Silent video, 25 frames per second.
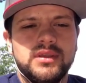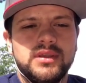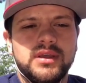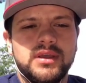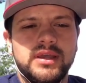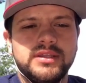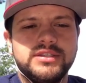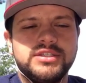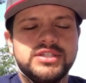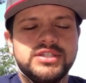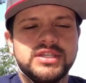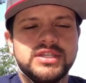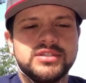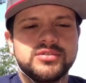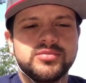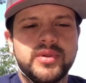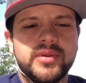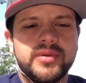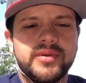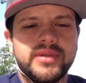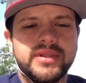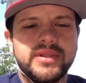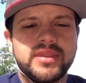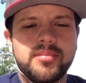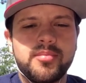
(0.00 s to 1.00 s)
It's just we
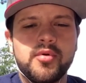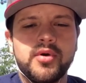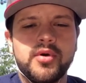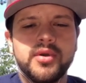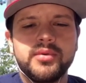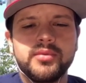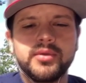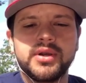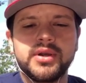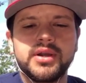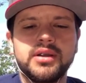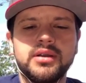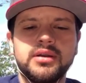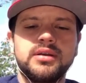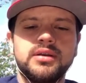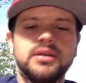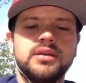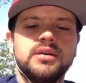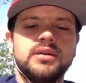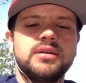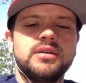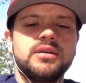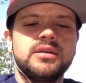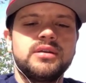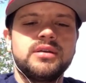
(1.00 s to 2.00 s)
were at the point where
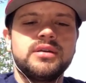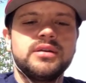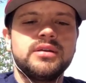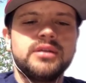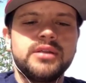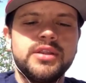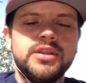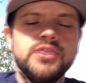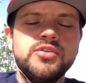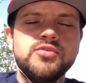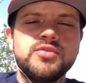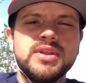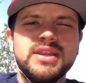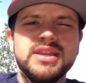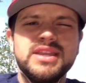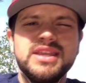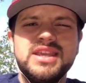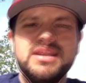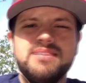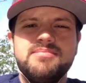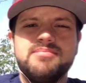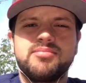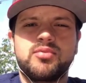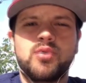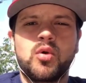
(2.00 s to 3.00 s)
you can
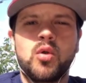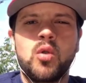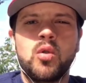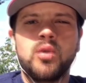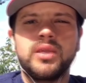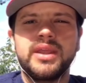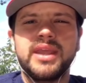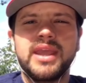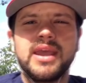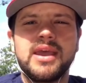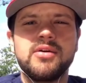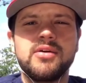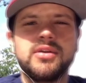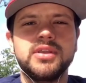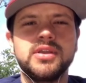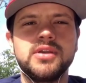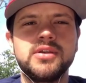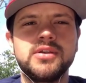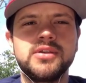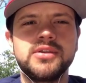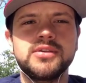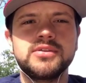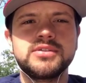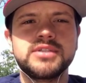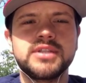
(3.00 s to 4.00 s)
keep rolling out
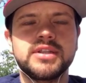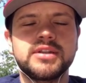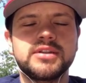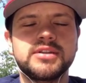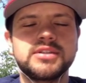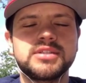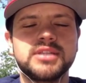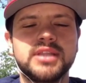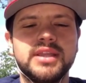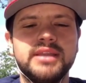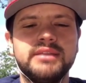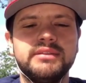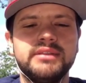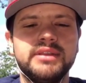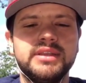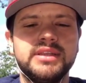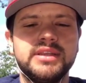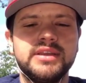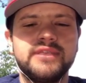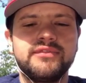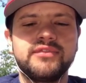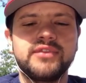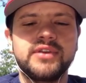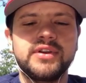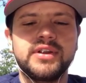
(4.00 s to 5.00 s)
yo-yos that are slightly
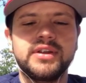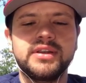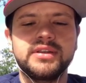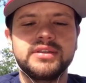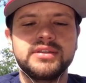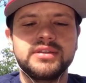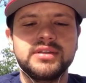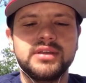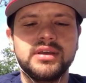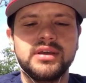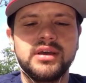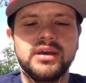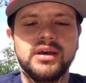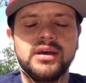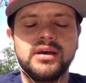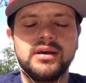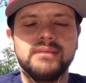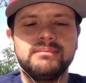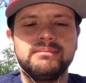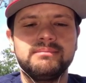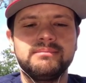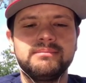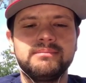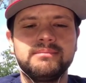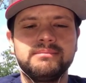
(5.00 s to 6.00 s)
different,
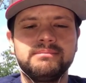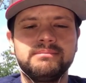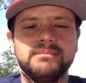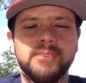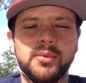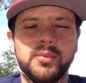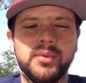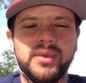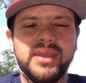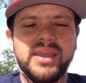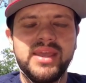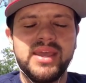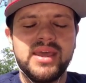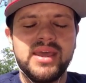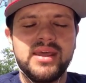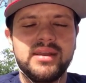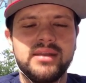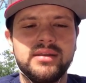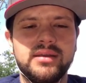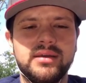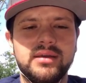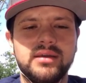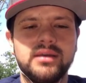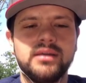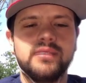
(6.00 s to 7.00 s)
but we have
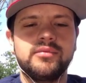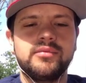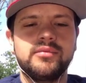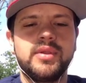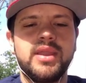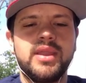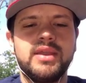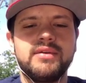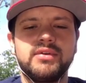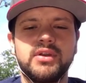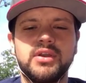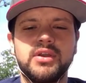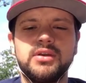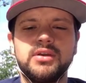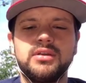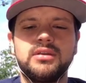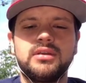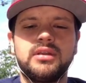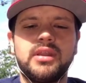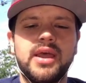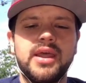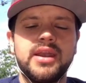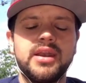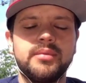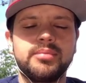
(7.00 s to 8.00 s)
a good lineup
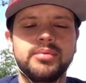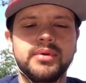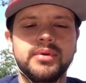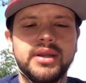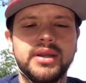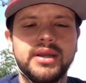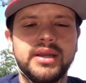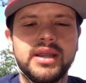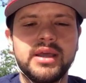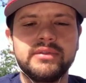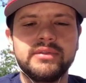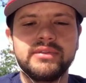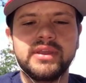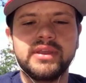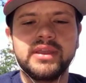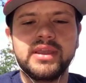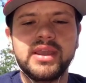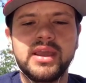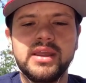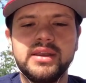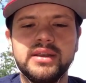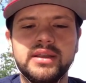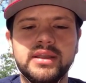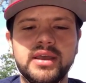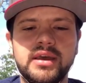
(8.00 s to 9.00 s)
right now that kind of
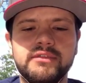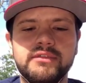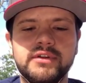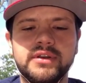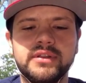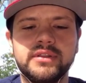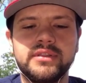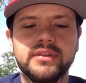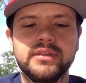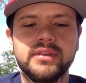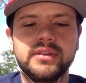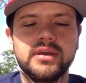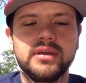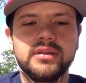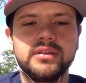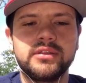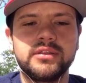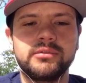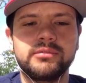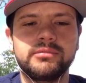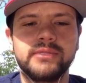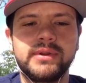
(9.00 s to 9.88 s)
covered the ranges.